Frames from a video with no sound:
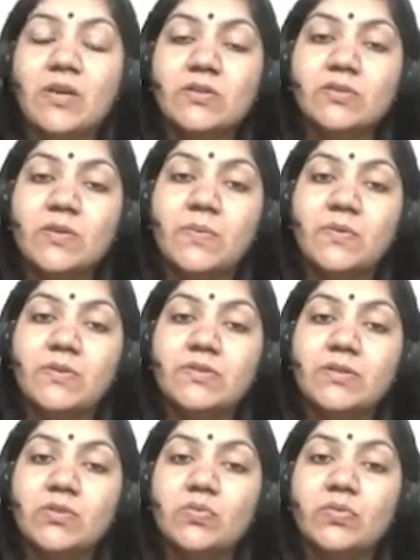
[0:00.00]
So the
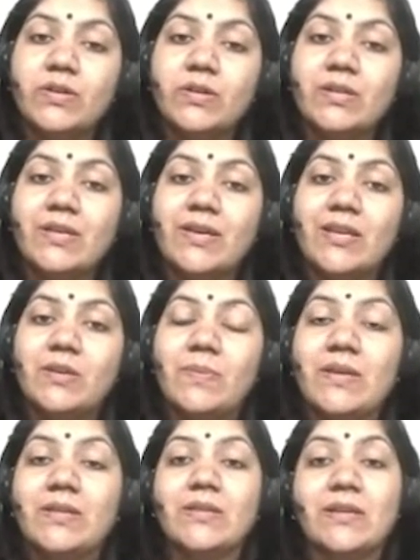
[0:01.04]
person who work in the
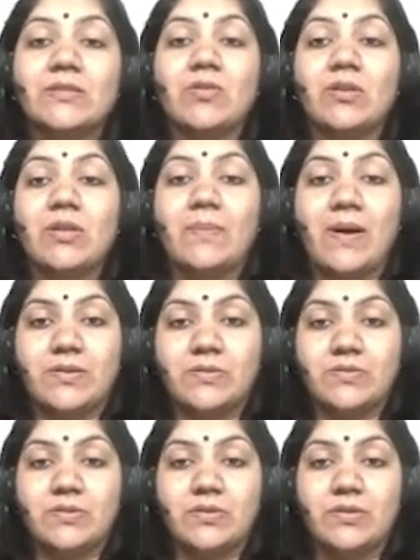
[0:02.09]
LLP, that is called the partner.